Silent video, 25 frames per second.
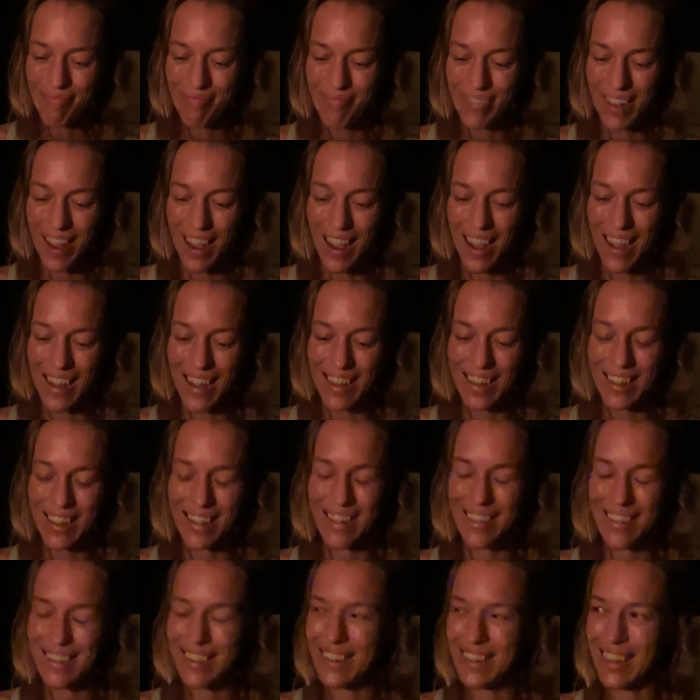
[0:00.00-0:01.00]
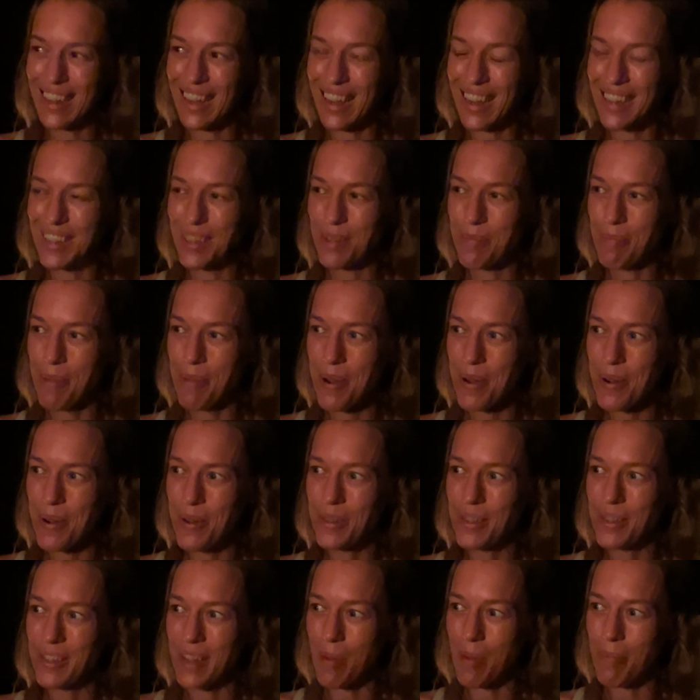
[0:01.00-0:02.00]
I
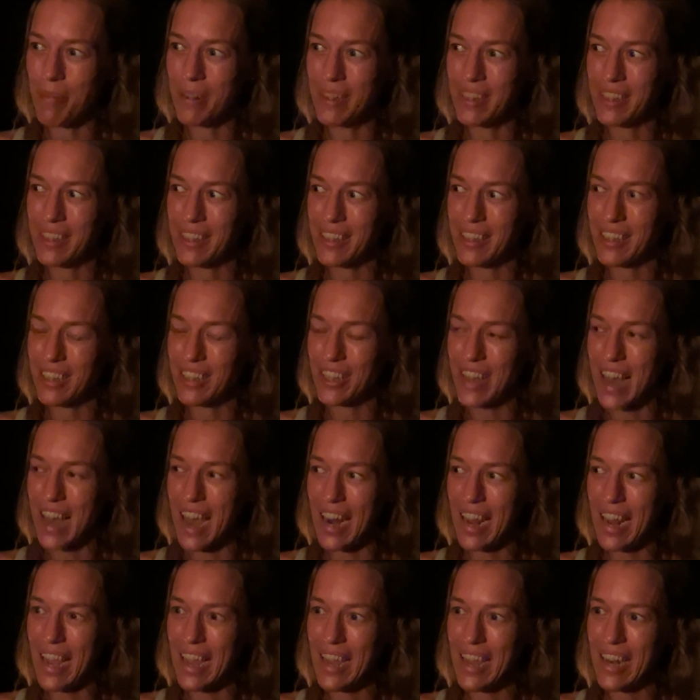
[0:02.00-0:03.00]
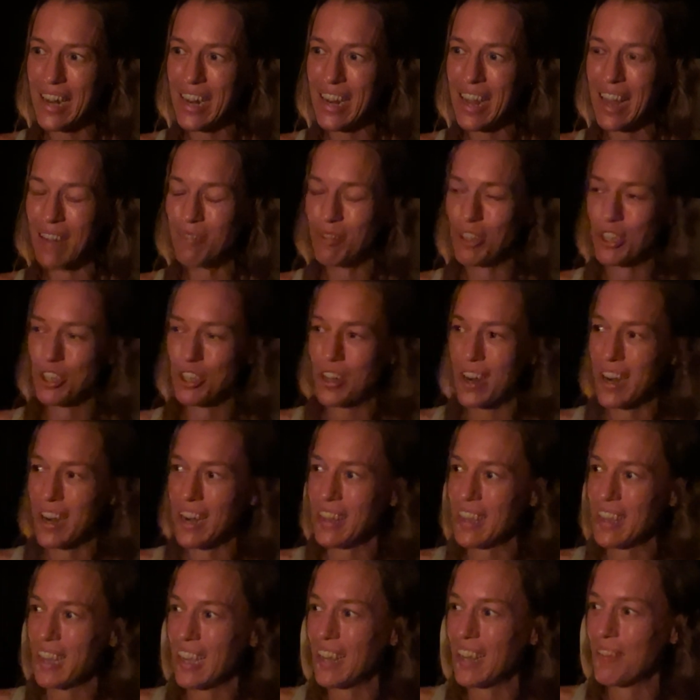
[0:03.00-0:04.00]
suppose I'm going to stitch that in. I'm just trying to
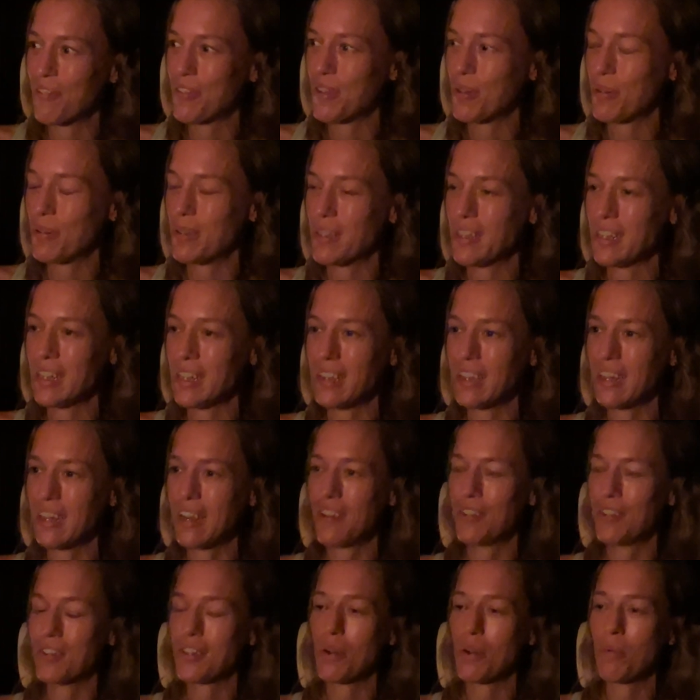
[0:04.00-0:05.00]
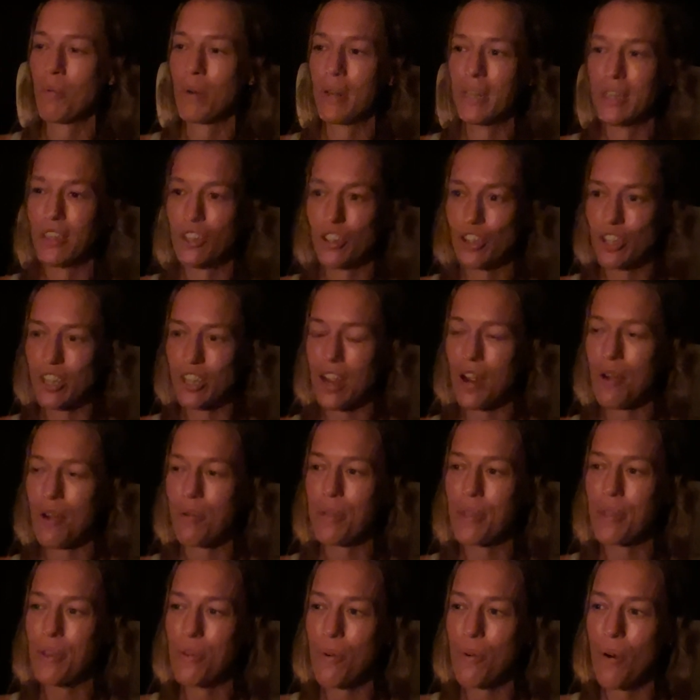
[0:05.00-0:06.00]
think if there was anything else I wanted to share
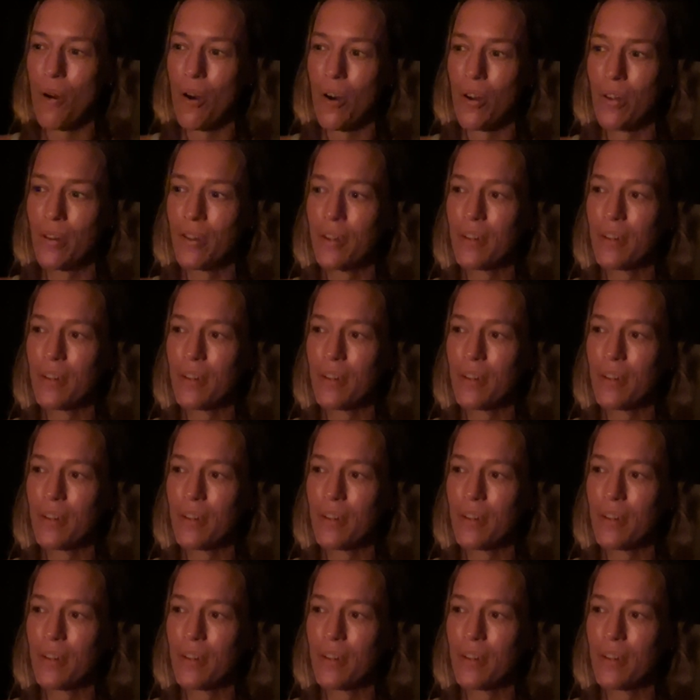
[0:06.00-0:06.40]
with you all.